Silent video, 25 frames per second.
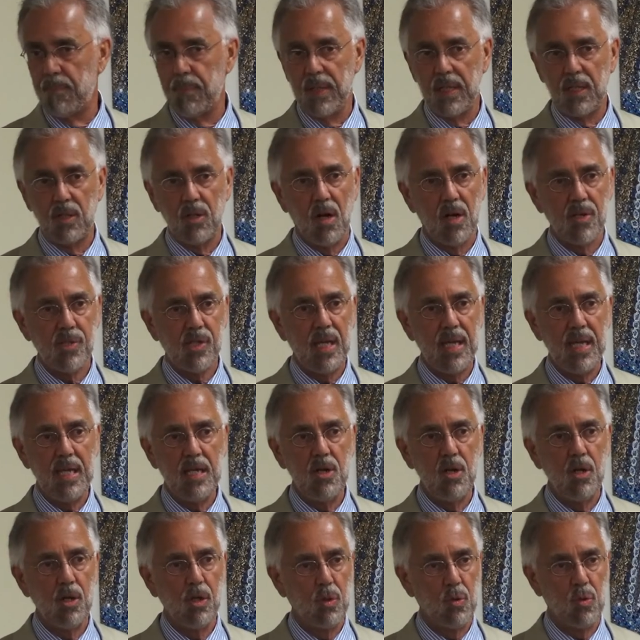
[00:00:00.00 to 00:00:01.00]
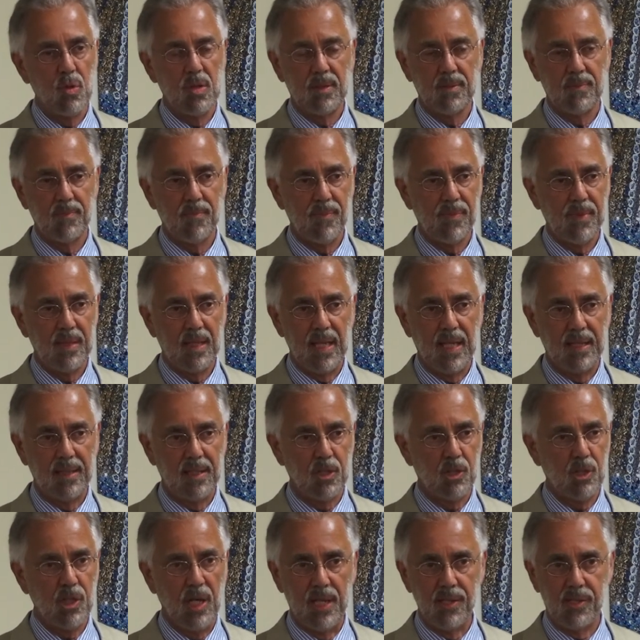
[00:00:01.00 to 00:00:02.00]
because he knew
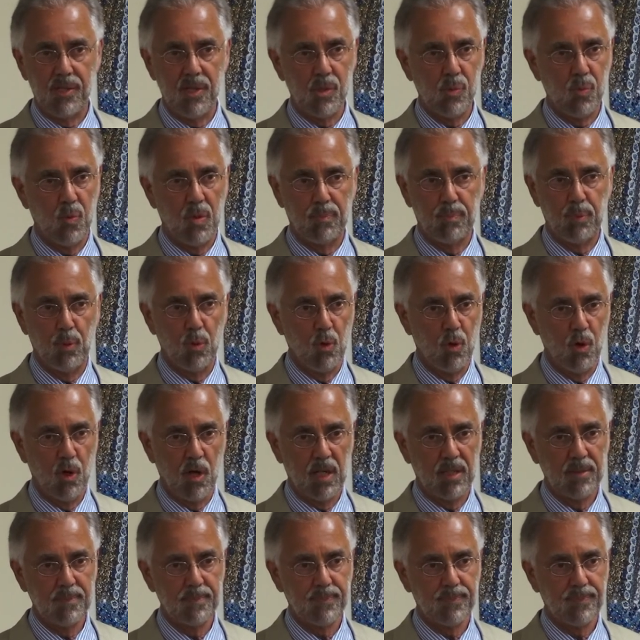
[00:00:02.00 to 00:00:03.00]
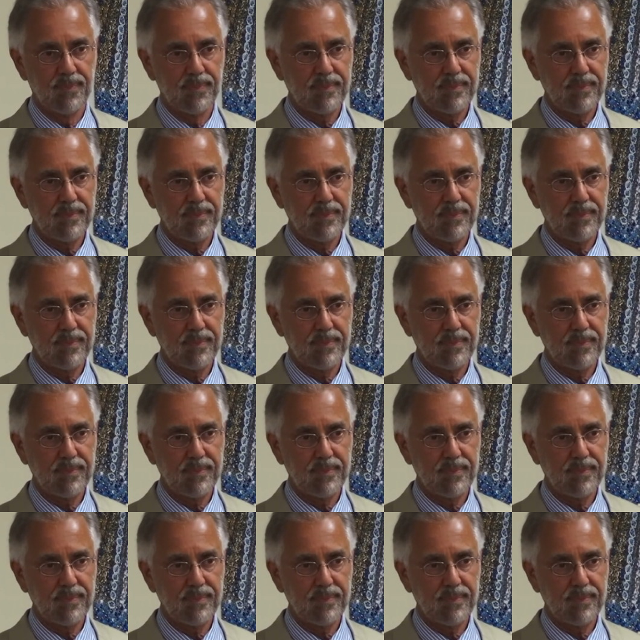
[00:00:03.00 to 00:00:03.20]
that the chances were poor.